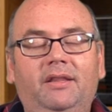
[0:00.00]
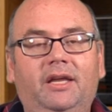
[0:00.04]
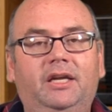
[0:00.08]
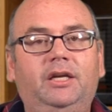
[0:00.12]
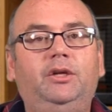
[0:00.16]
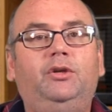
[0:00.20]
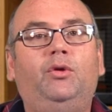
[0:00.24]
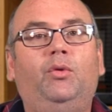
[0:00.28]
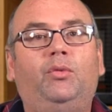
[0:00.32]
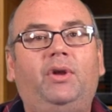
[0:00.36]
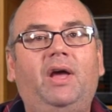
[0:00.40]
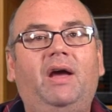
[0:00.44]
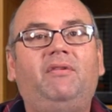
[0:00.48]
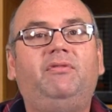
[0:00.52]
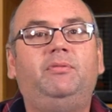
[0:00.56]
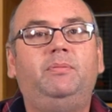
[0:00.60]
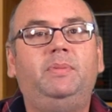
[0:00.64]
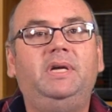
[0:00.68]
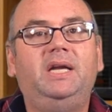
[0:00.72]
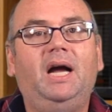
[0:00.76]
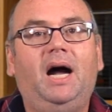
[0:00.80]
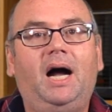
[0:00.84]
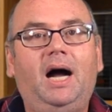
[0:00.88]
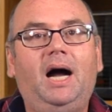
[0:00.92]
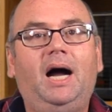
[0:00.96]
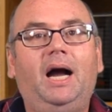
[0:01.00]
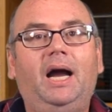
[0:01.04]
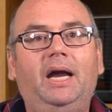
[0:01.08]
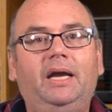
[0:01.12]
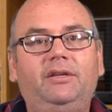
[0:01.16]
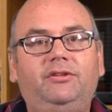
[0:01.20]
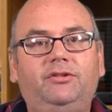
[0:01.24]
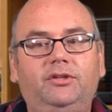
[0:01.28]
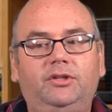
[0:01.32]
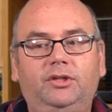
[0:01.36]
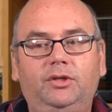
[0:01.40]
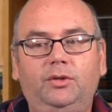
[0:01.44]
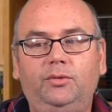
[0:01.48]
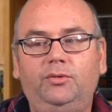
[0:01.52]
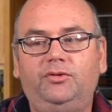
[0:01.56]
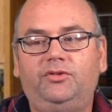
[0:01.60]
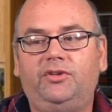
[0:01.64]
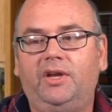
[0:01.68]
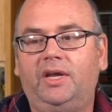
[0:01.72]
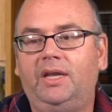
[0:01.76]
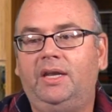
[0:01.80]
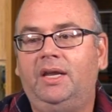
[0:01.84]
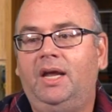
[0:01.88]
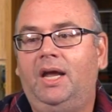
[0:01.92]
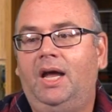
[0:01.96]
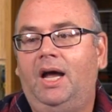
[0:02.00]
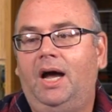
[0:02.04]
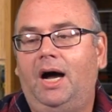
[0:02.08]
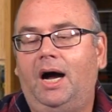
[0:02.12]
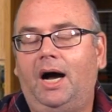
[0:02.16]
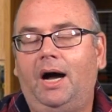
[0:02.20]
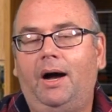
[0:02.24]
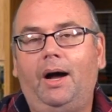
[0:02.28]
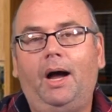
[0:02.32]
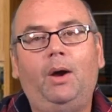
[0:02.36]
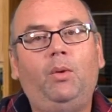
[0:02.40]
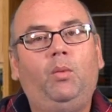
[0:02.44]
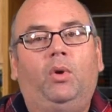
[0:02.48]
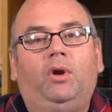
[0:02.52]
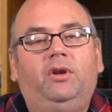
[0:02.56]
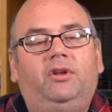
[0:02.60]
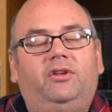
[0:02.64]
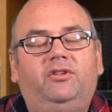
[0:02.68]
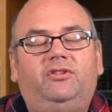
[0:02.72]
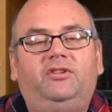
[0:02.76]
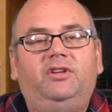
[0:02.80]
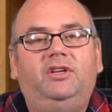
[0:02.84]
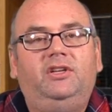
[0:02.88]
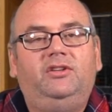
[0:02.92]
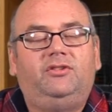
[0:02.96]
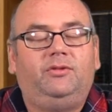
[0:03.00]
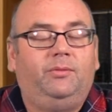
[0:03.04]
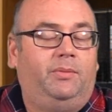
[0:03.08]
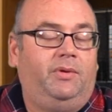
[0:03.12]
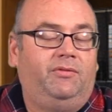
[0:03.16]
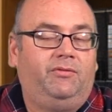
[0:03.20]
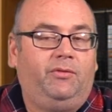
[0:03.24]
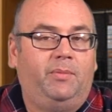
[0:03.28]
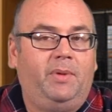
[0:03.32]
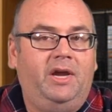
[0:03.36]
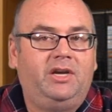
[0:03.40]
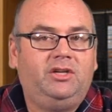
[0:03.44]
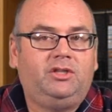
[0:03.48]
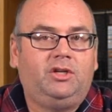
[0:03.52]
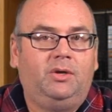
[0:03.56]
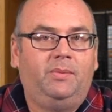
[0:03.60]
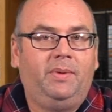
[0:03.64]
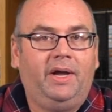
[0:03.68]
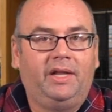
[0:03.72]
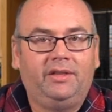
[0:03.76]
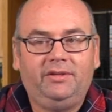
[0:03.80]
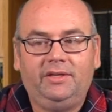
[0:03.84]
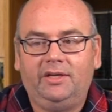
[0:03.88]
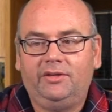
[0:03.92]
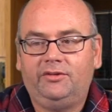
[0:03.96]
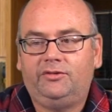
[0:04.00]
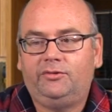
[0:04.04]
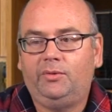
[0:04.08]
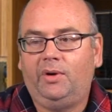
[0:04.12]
that you don't have to be high to use it, I wanted to see some information about this.